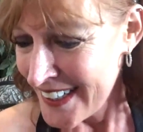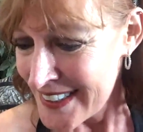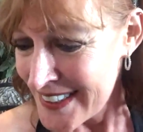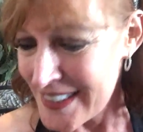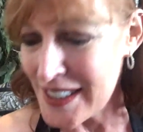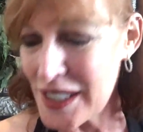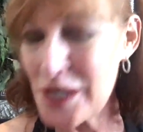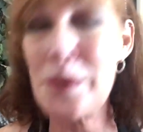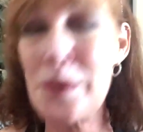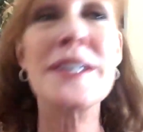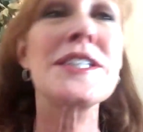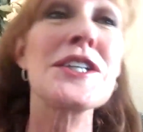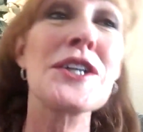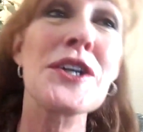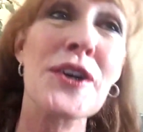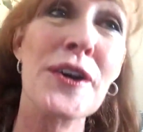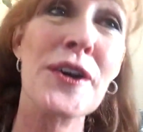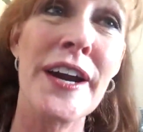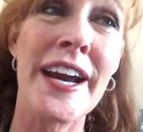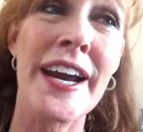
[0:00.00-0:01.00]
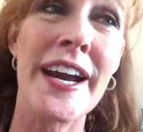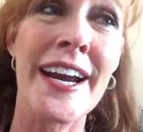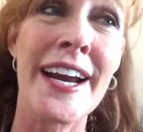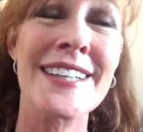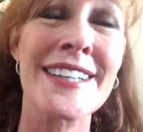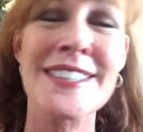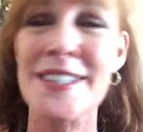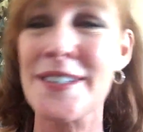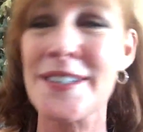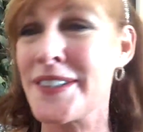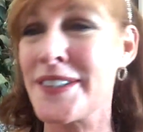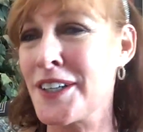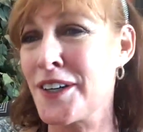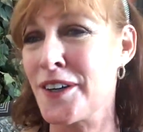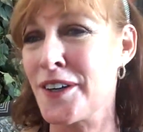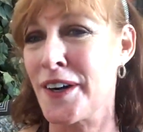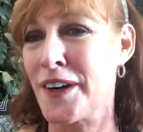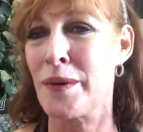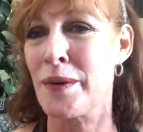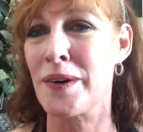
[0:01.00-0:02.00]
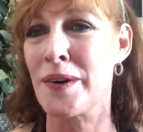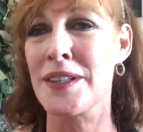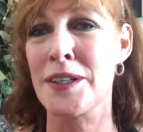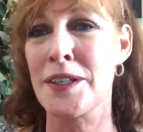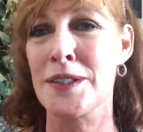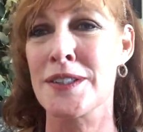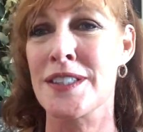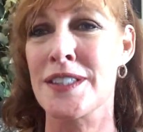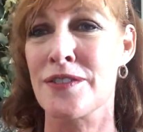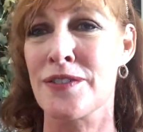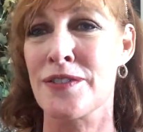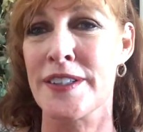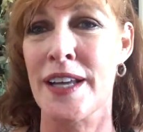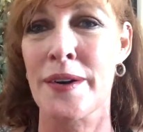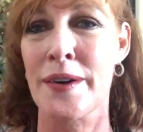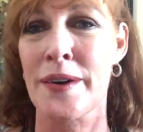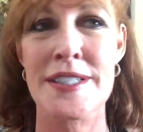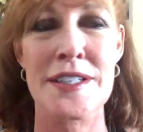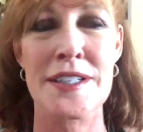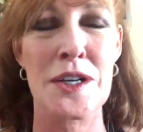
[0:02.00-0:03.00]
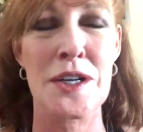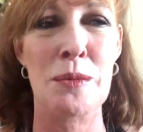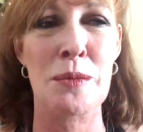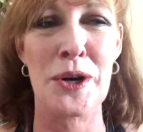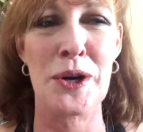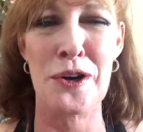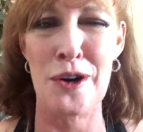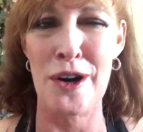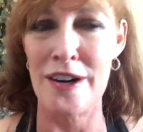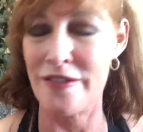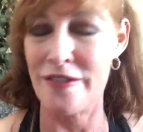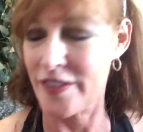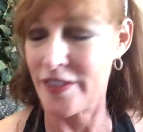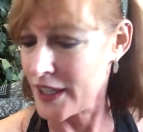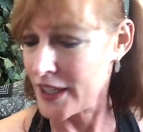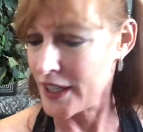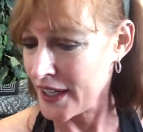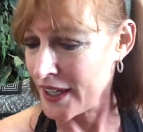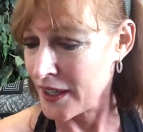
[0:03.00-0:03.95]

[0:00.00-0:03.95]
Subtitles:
To a degree, we're a little different though. He's a little more gruff than